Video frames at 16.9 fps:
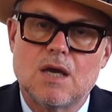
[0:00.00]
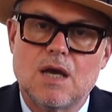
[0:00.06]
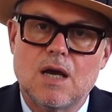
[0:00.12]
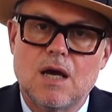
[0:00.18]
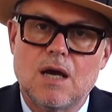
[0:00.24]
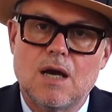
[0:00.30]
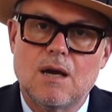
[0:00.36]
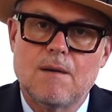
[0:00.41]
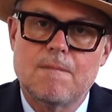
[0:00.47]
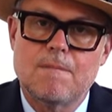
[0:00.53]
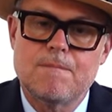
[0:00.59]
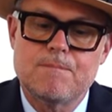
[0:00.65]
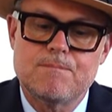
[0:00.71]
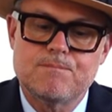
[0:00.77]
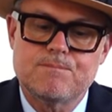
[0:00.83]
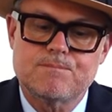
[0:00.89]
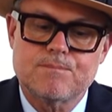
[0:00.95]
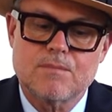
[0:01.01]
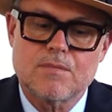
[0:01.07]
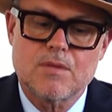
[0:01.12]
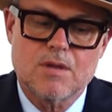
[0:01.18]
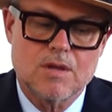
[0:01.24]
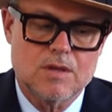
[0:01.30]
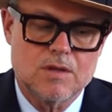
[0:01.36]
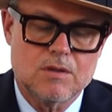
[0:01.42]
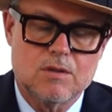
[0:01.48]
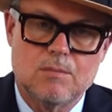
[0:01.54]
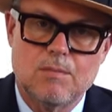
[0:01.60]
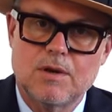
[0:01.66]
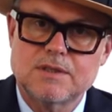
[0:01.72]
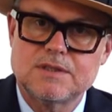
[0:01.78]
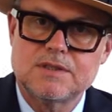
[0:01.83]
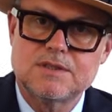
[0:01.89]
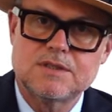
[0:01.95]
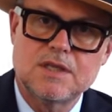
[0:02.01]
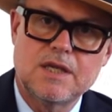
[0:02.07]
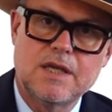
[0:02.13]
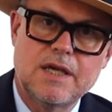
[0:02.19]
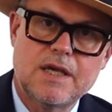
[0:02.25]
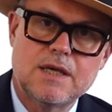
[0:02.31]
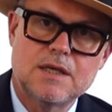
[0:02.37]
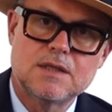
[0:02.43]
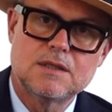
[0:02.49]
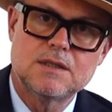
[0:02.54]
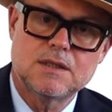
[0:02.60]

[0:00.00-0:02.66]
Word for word: Um, the box is still here.